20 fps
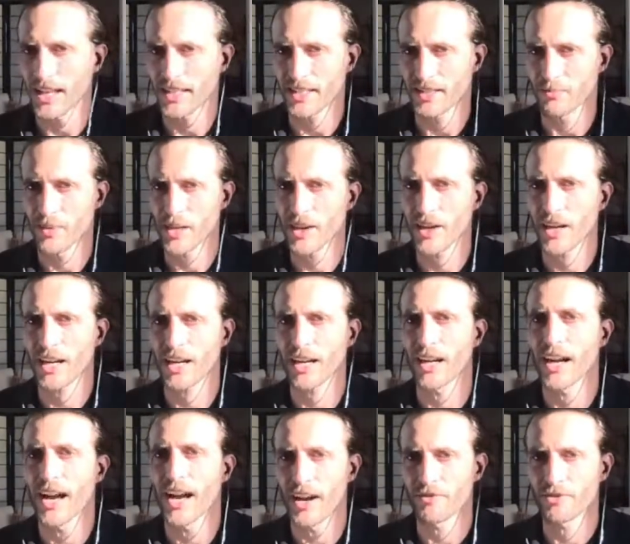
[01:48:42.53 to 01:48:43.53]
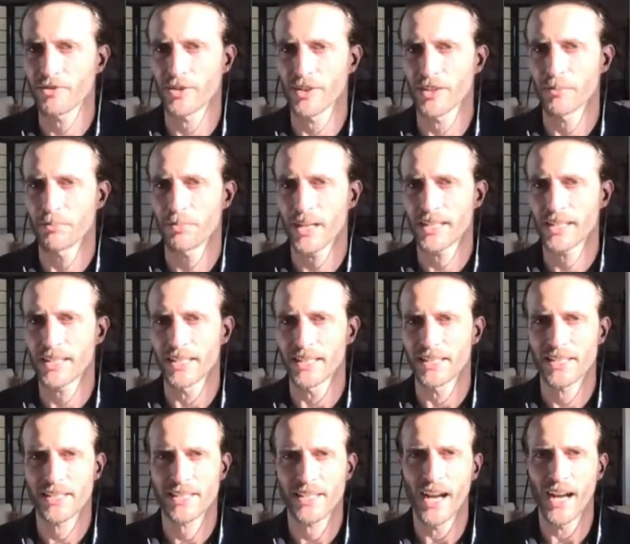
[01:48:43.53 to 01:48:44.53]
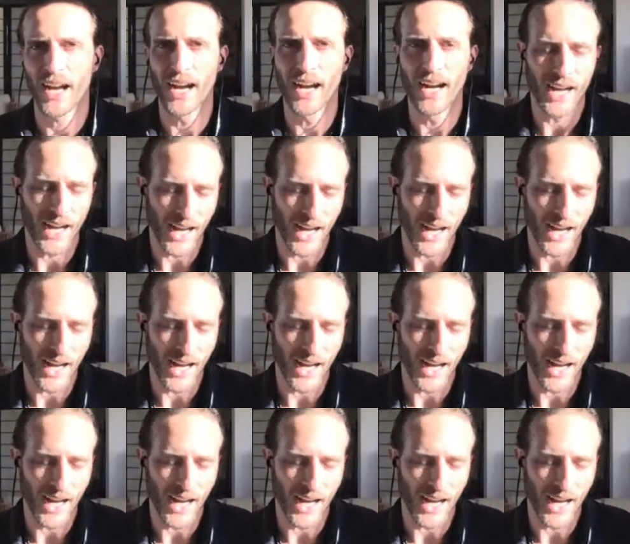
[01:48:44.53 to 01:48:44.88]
Latin America after independence.